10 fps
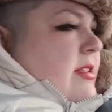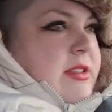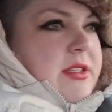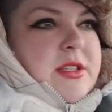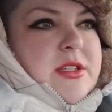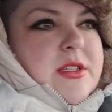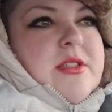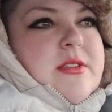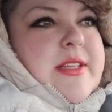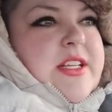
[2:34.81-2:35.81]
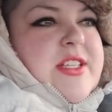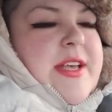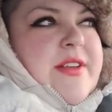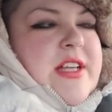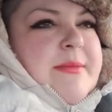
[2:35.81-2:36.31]
Mm-hmm. Like just
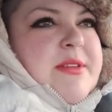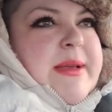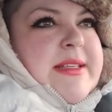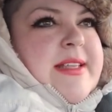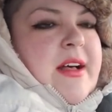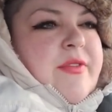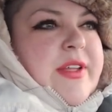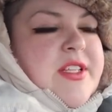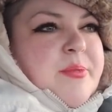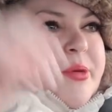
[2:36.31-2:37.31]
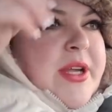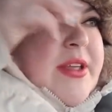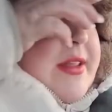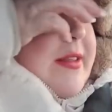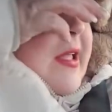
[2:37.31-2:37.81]
having time to myself, like to
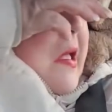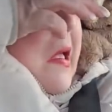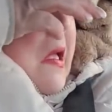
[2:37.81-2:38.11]
breathe and like,